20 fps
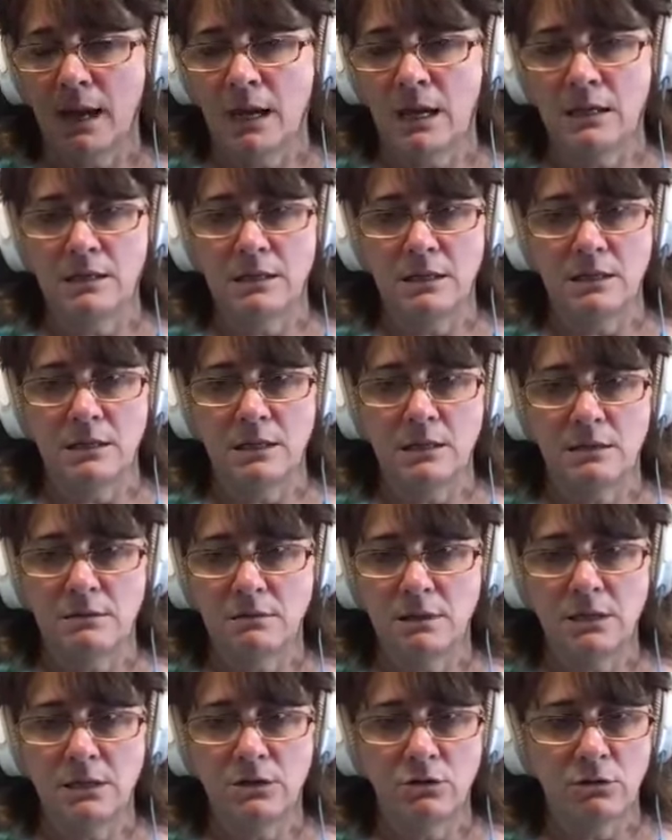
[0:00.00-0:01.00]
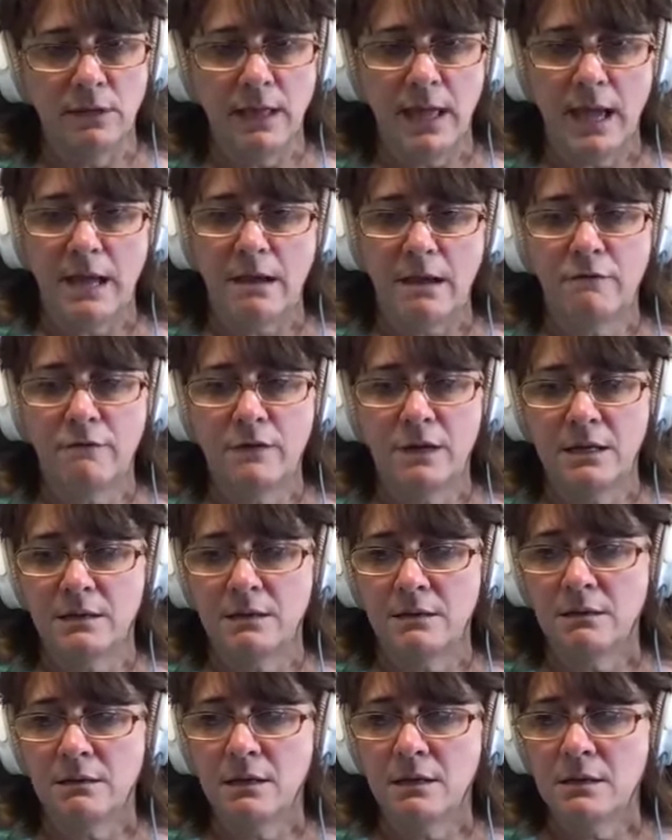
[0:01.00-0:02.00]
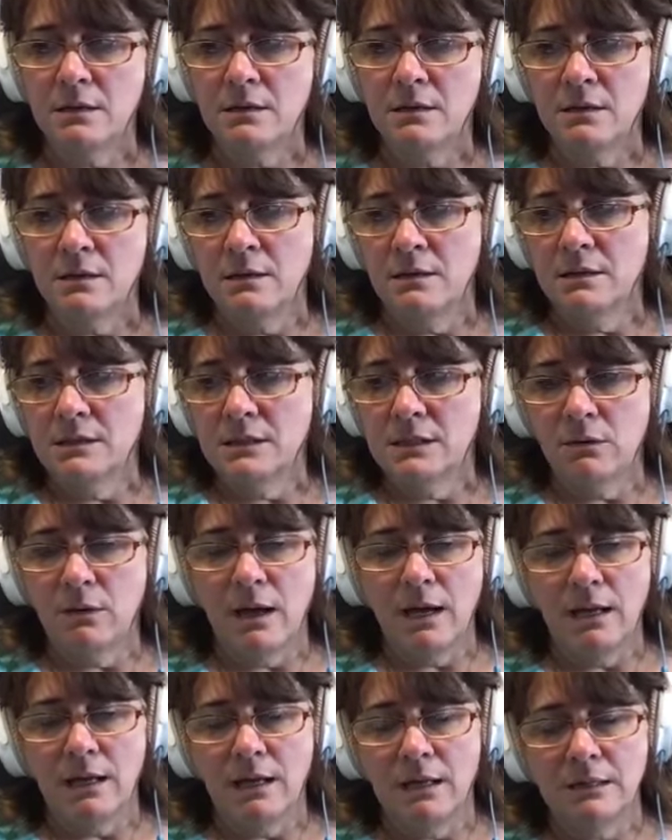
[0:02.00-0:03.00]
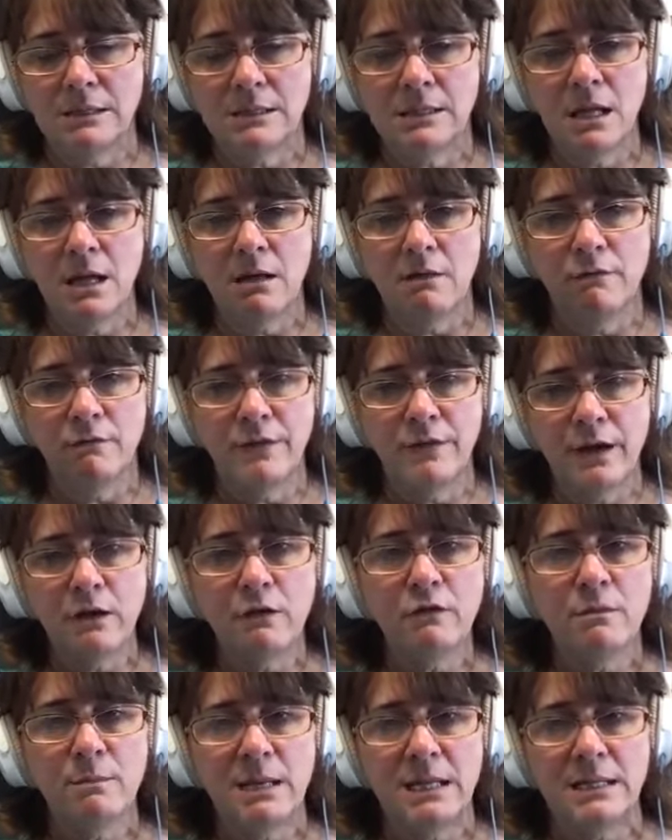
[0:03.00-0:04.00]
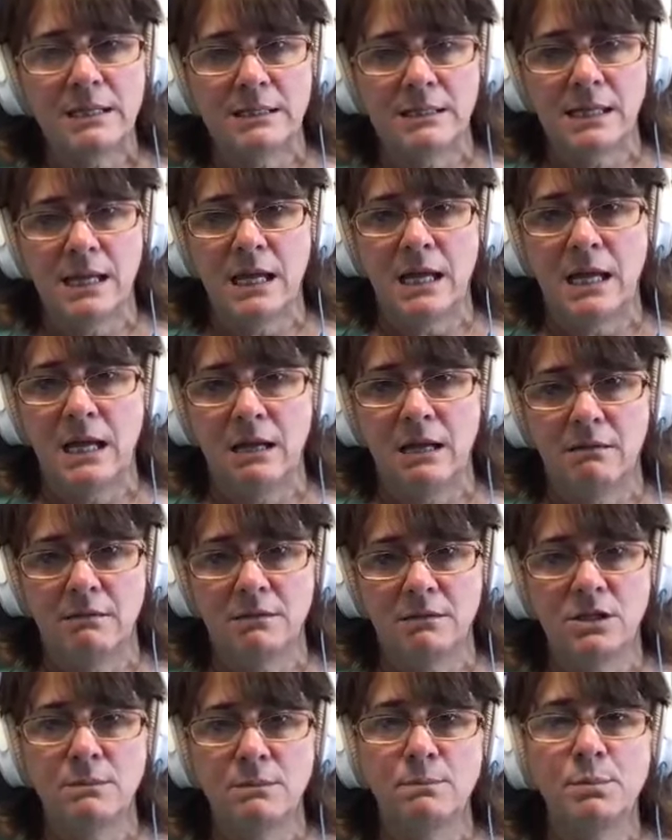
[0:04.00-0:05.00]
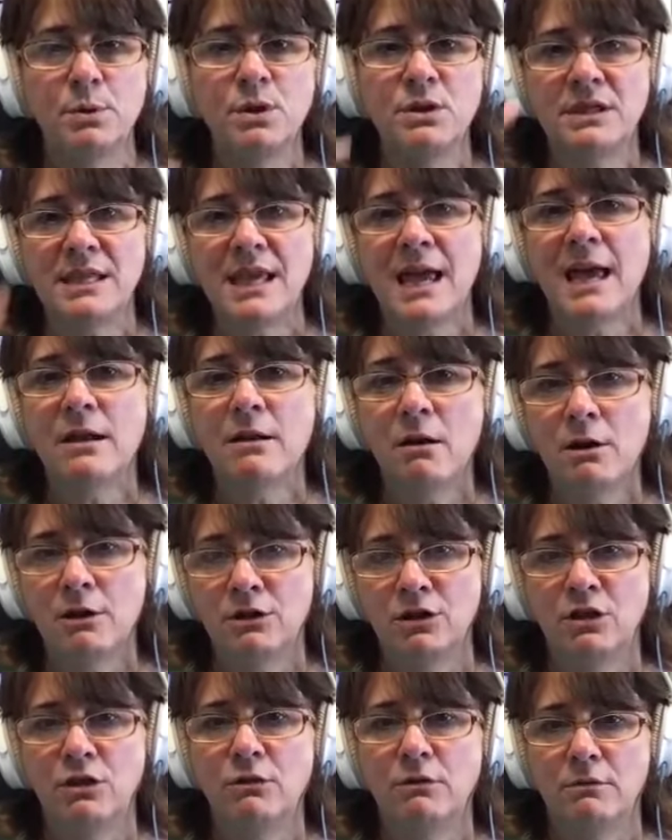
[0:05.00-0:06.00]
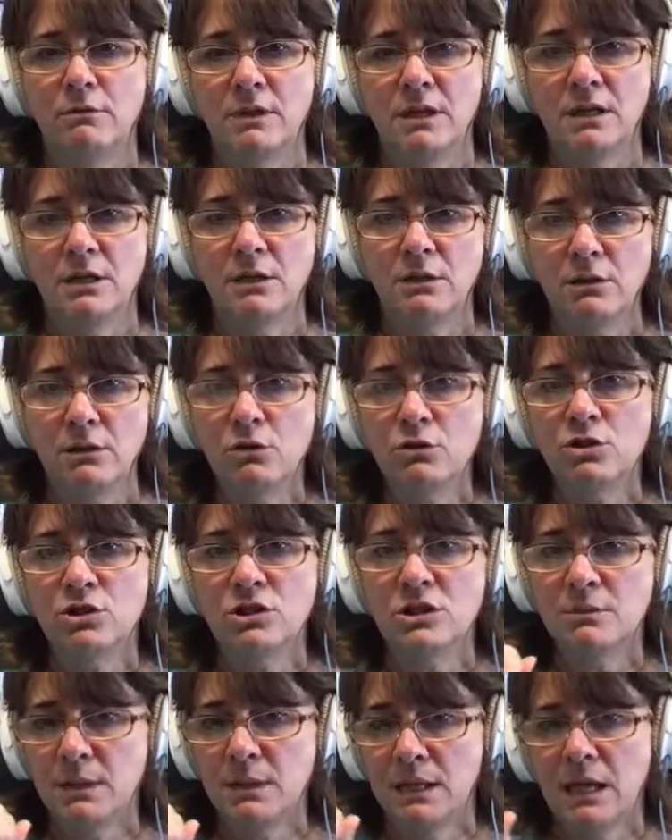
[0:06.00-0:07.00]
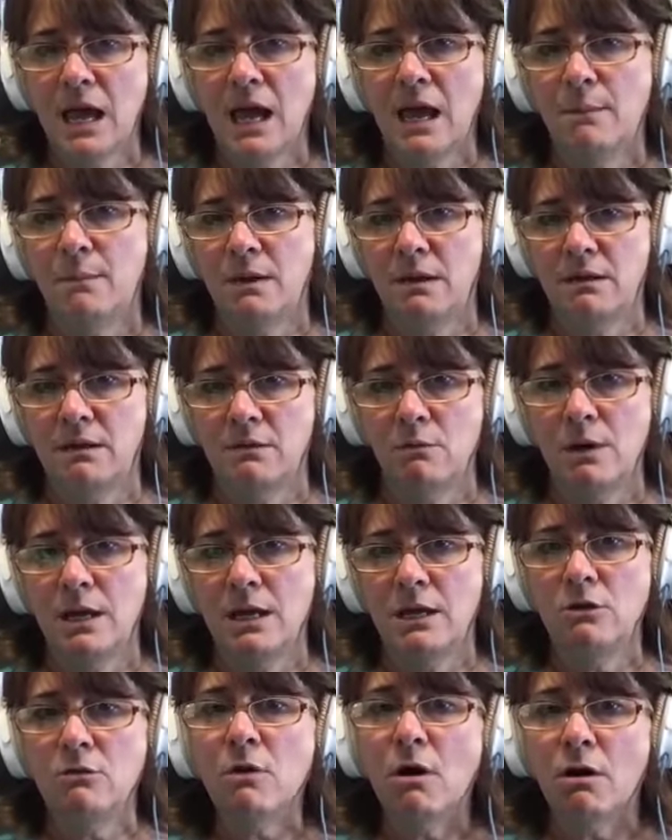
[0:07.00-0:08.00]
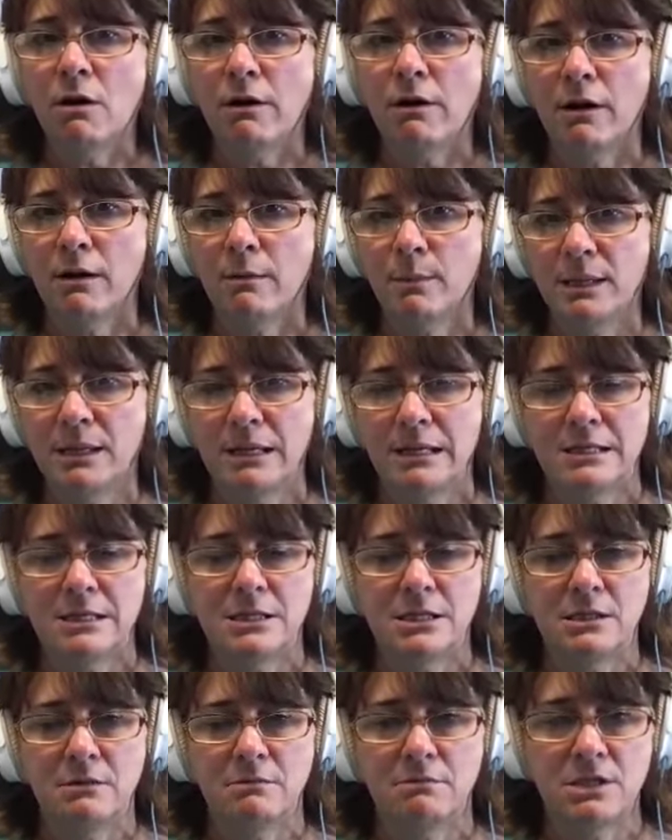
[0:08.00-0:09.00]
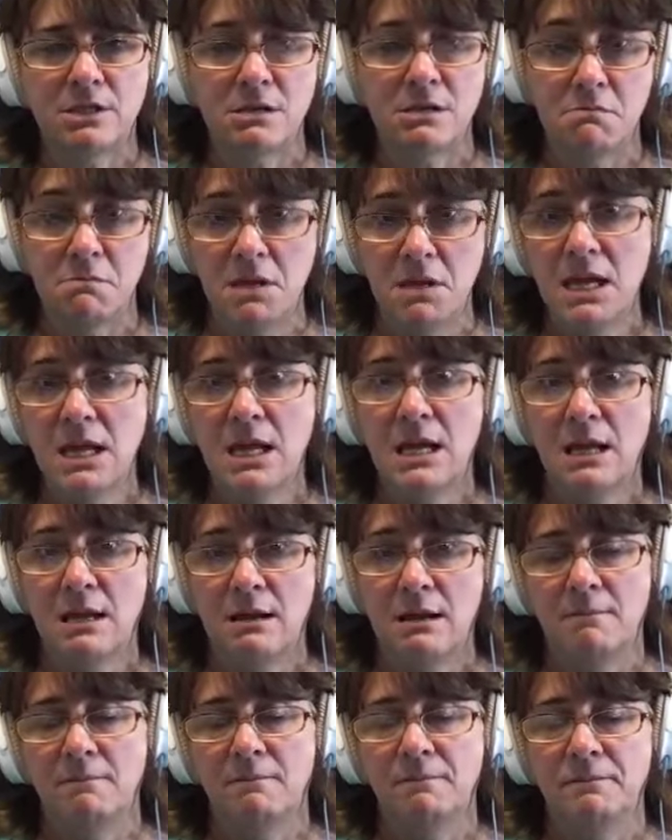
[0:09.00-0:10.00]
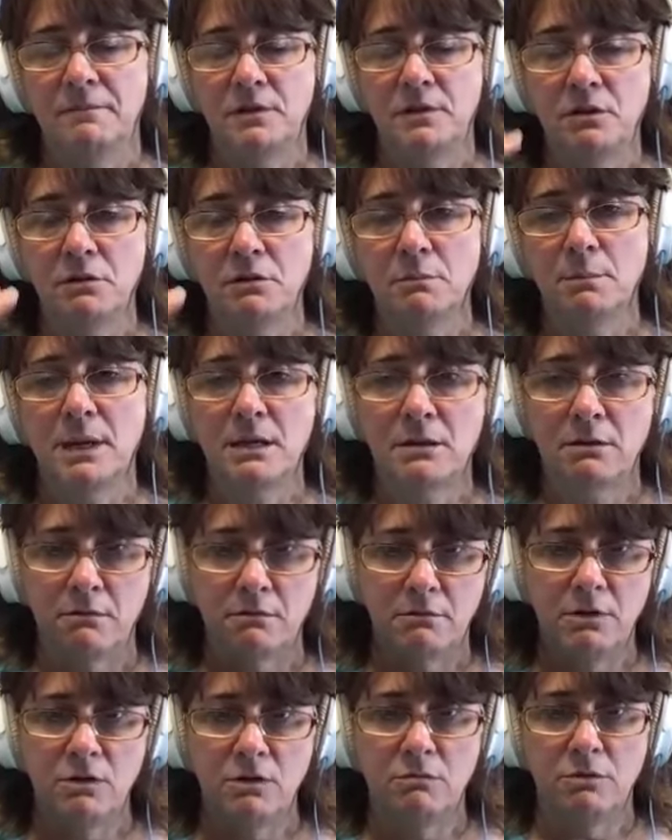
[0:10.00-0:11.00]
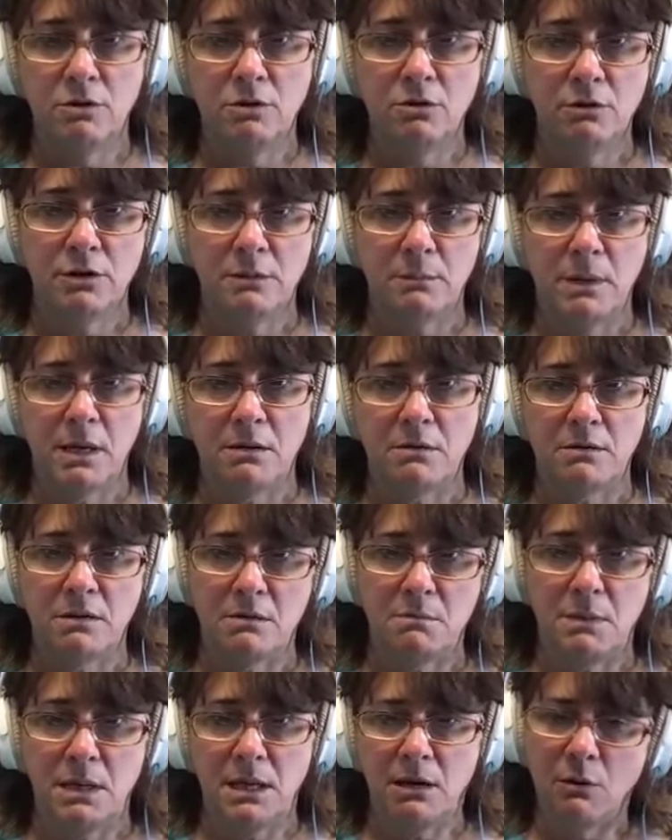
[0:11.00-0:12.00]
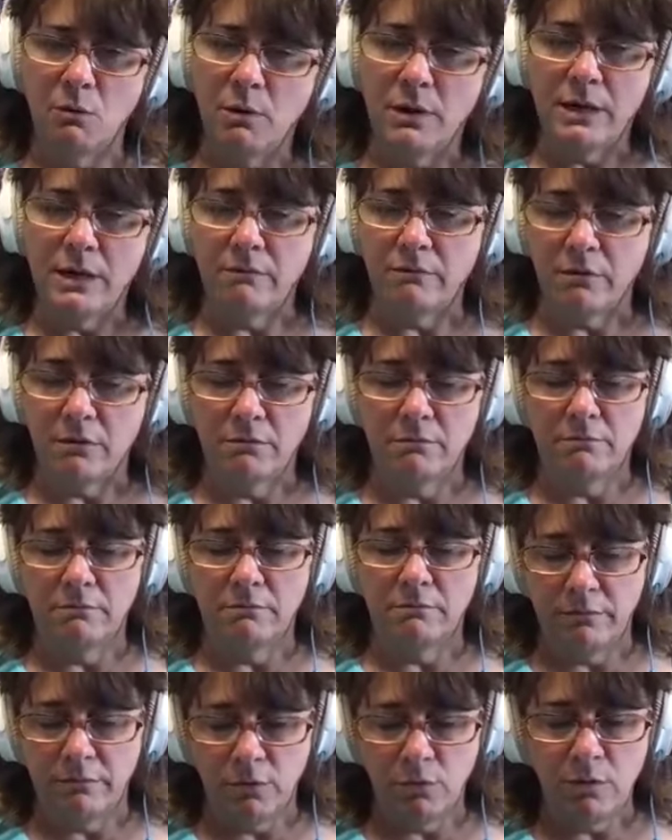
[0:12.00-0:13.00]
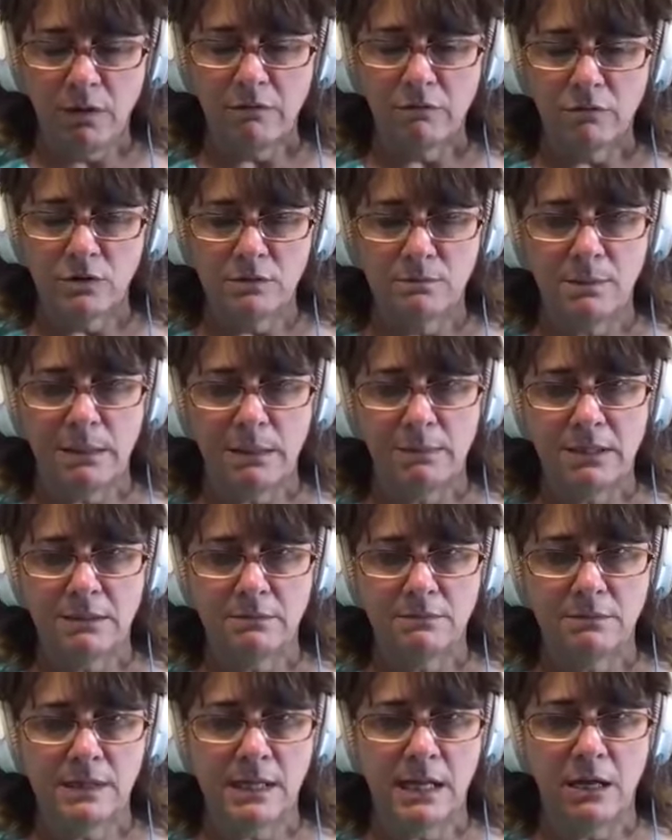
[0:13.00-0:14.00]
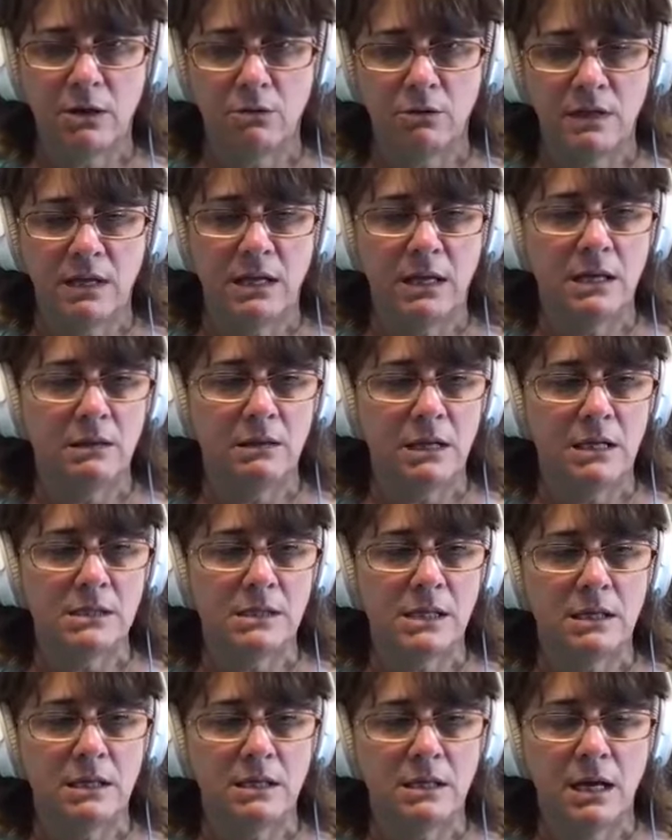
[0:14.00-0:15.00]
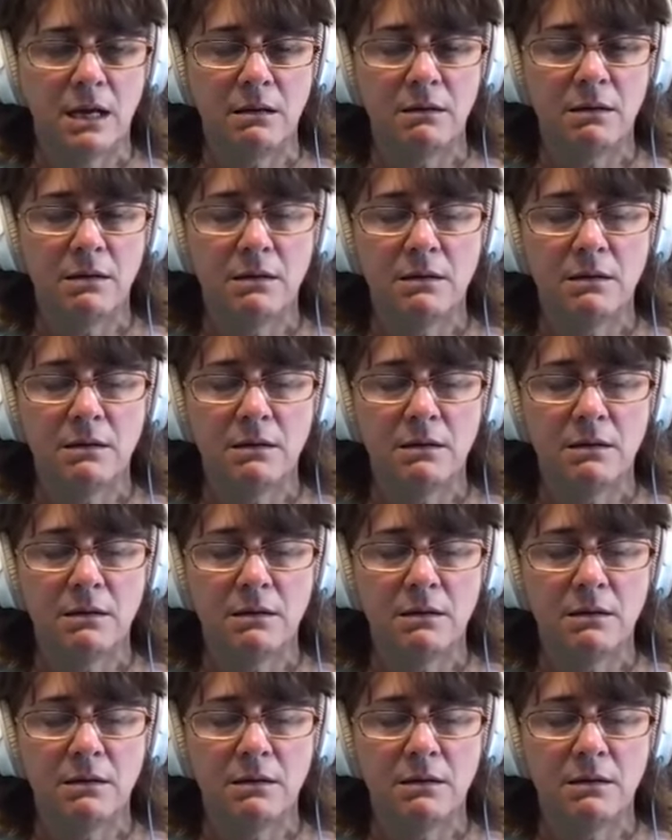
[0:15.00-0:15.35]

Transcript: mind and in in your life and so I it's not fair for me to say to put that on you that you should be happy the way you are because to me you're better you you look better than me or whatever whoever's maybe saying or thinking things like that.